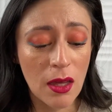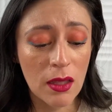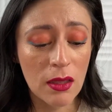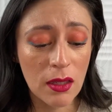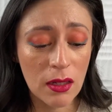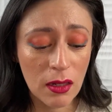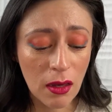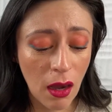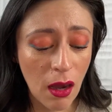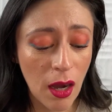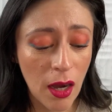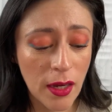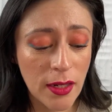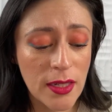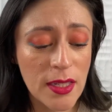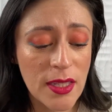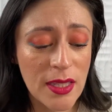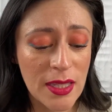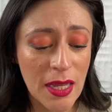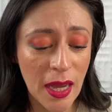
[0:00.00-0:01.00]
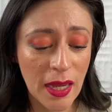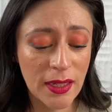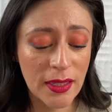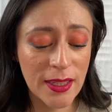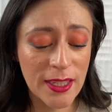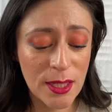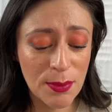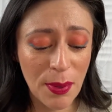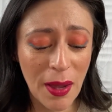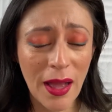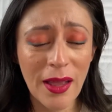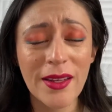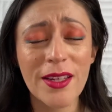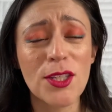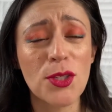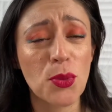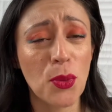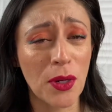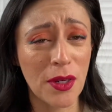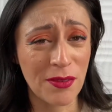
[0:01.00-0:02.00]
The con is that this palette
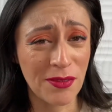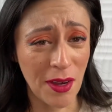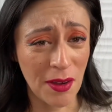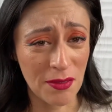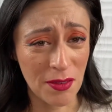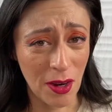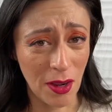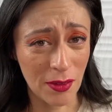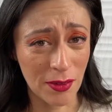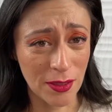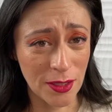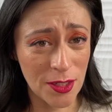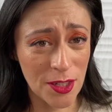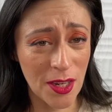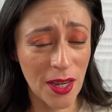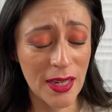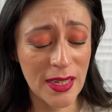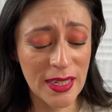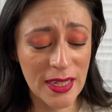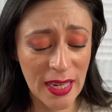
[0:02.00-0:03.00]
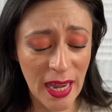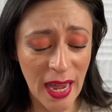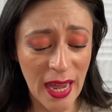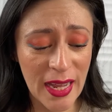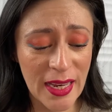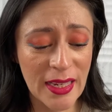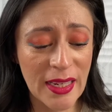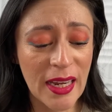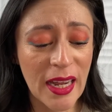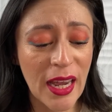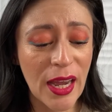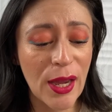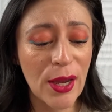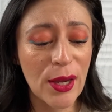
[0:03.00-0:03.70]
is twenty-five dollars. Again,